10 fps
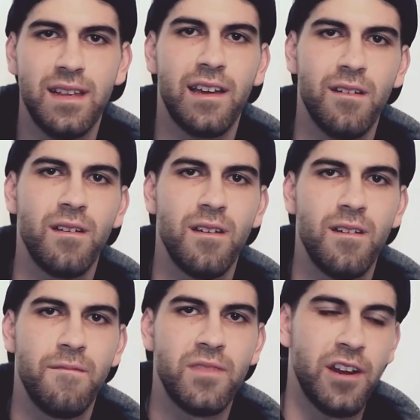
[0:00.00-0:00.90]
Like
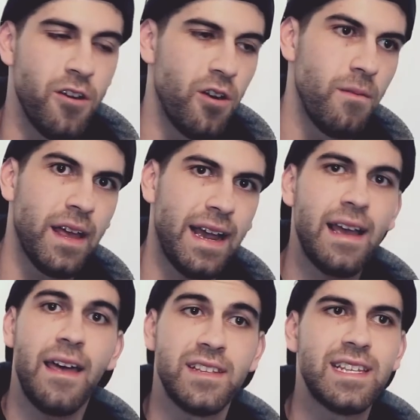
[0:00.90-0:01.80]
and you're like
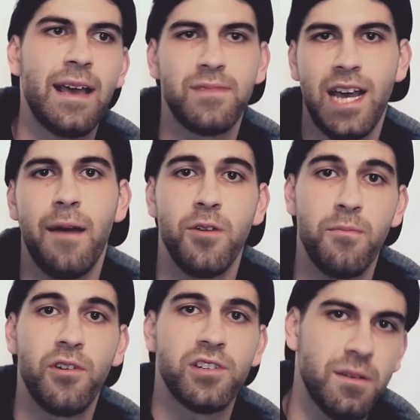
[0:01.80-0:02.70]
at the same time you're
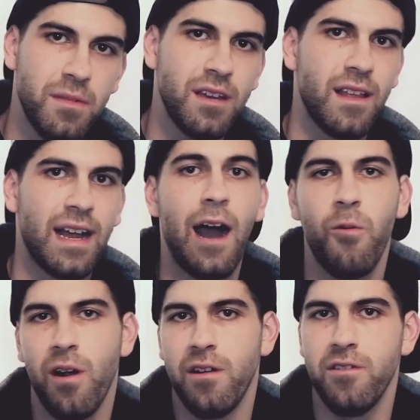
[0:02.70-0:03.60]
pushing me like I
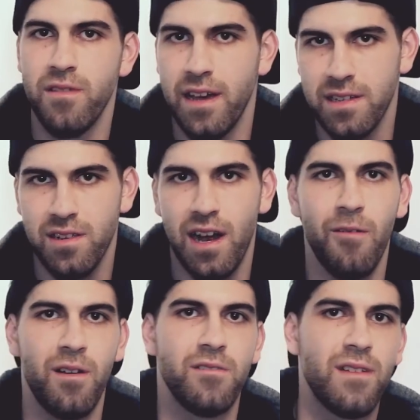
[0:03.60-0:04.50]
want to do this or I
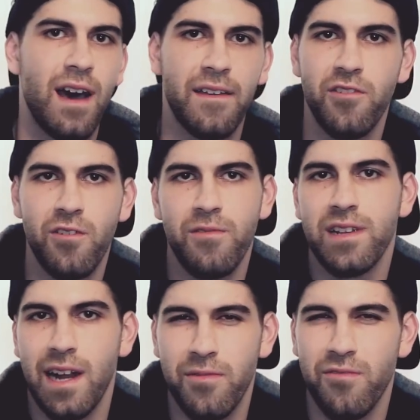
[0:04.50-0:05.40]
want to do that. Like the only
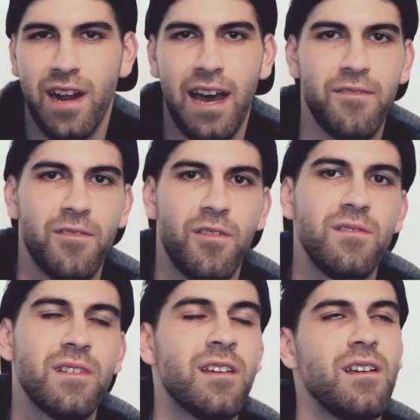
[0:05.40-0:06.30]
reason I'm doing iPhone
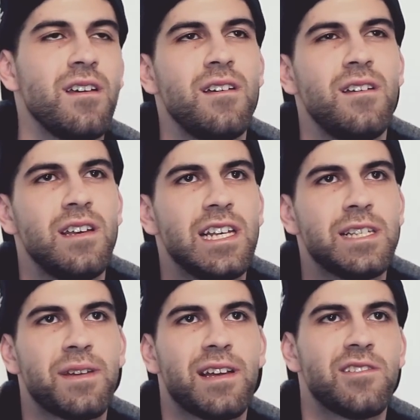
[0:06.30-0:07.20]
only
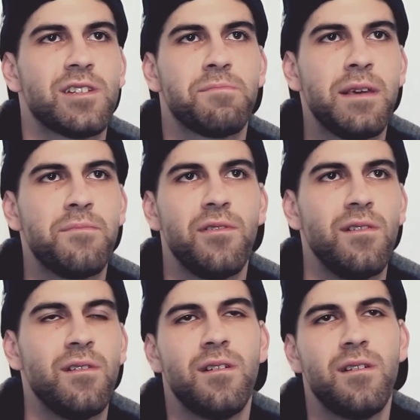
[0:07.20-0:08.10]
is because there's
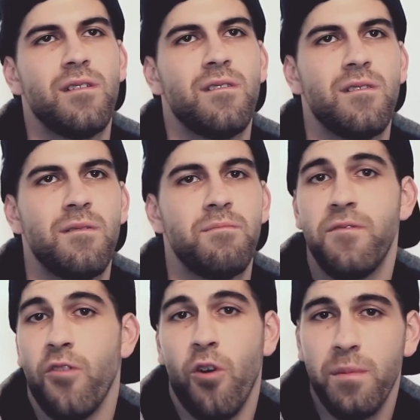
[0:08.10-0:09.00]
people
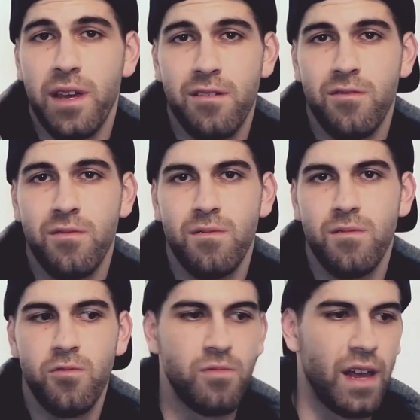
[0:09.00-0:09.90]
before me
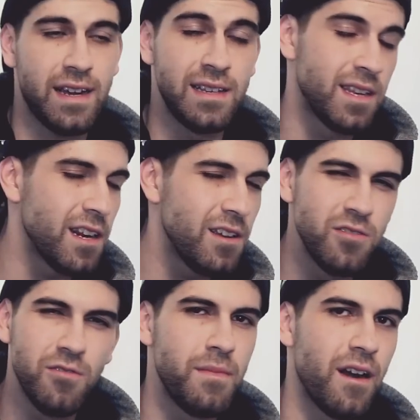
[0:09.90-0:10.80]
who like continue to
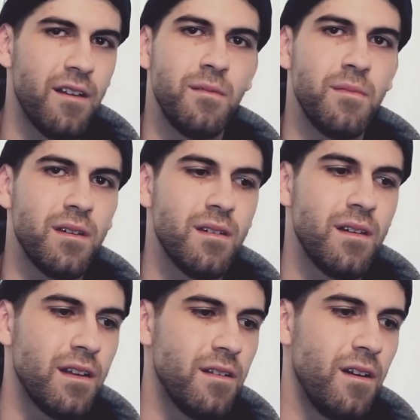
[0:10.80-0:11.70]
do it better than me,
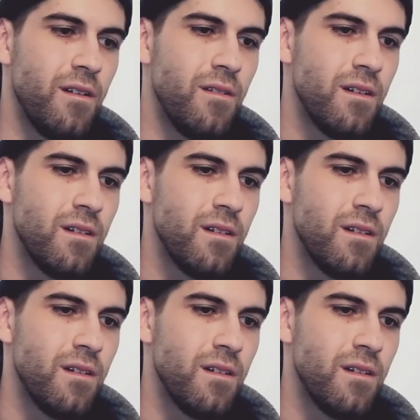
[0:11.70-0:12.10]
and you know.